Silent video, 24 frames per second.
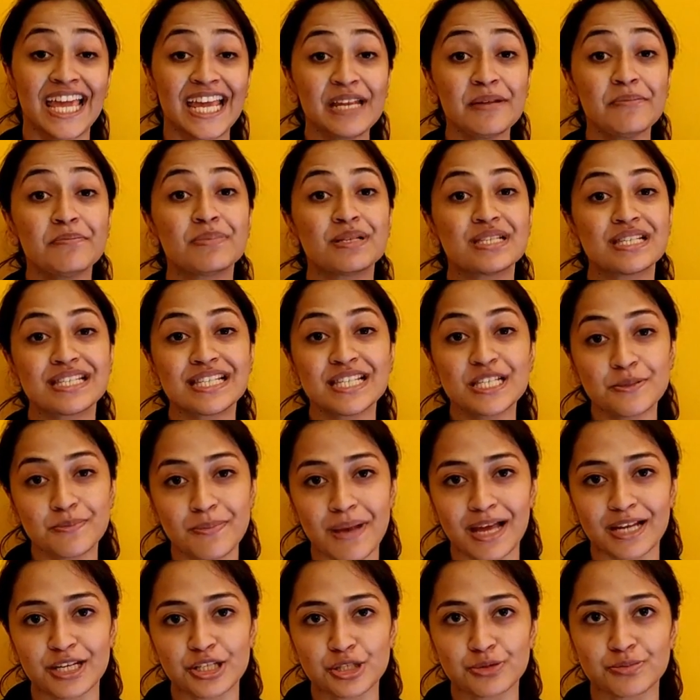In
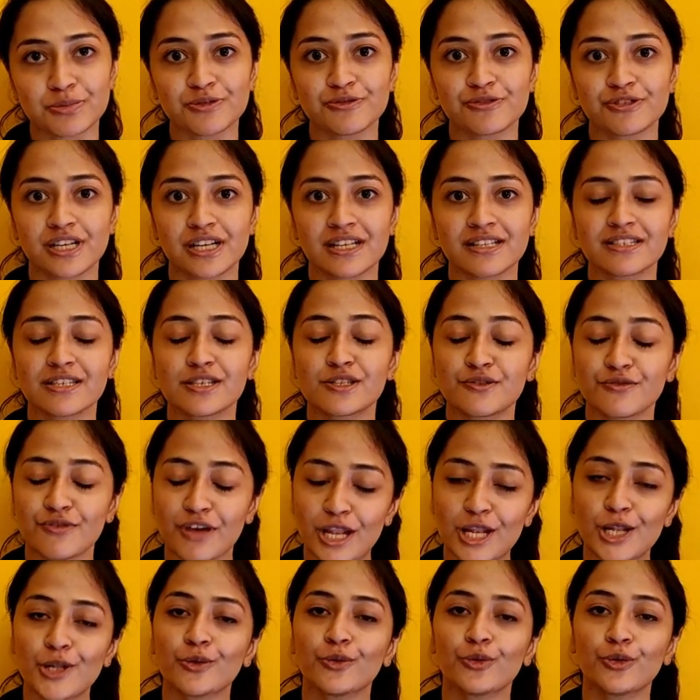business management, France is
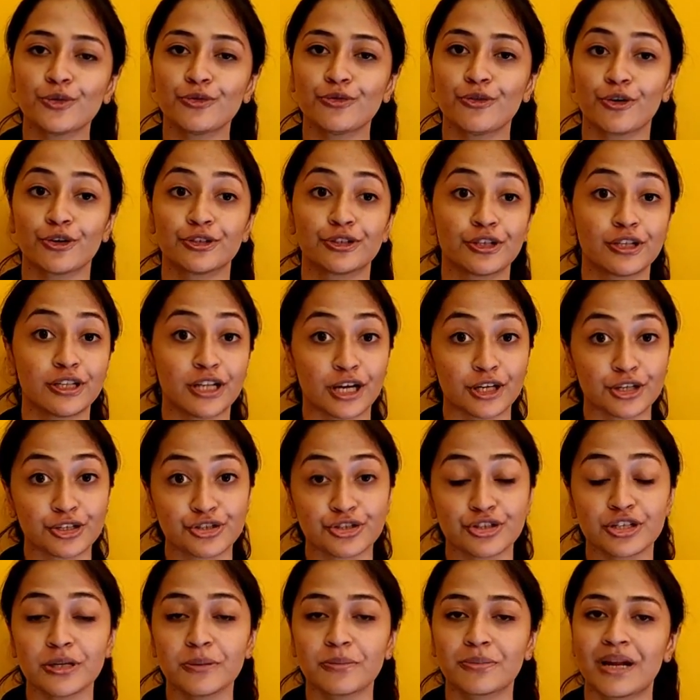well known for the
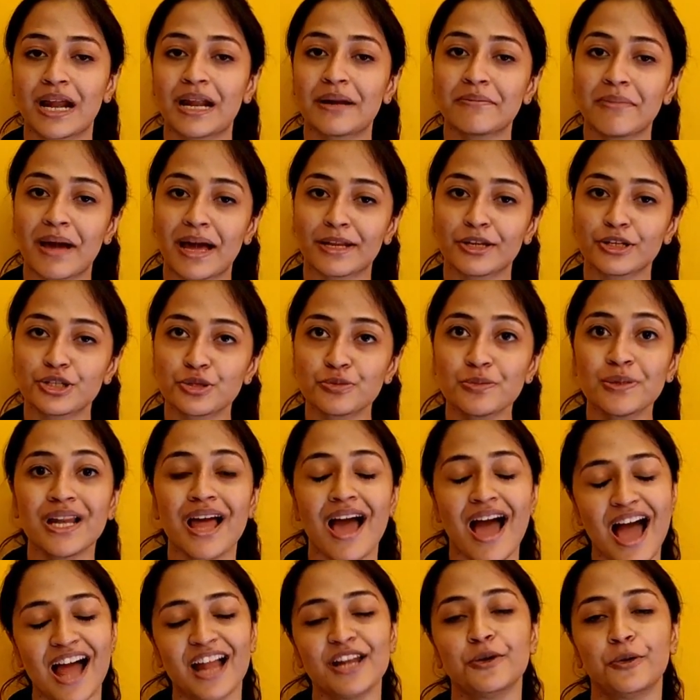luxury brand
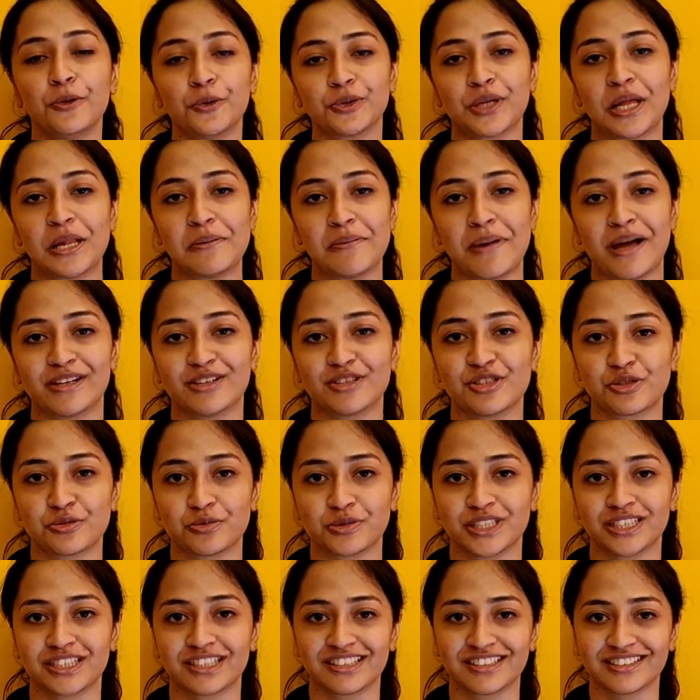management and hotel
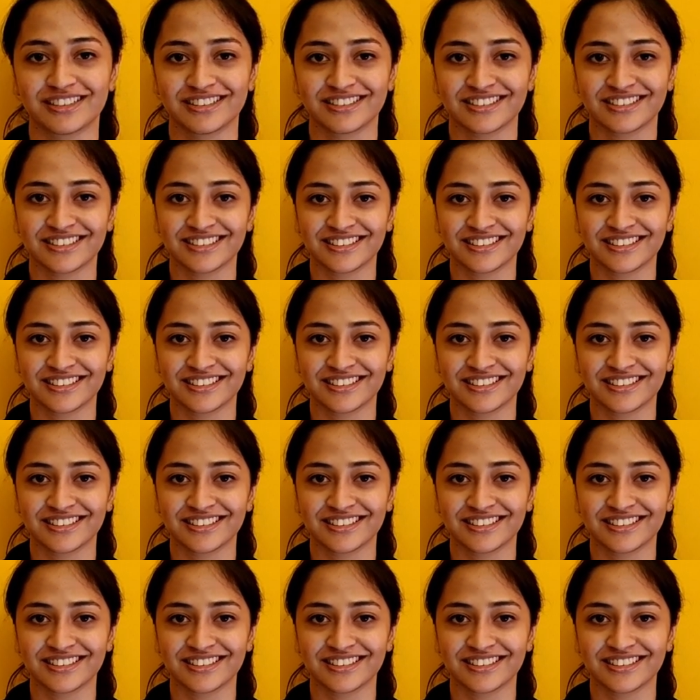management.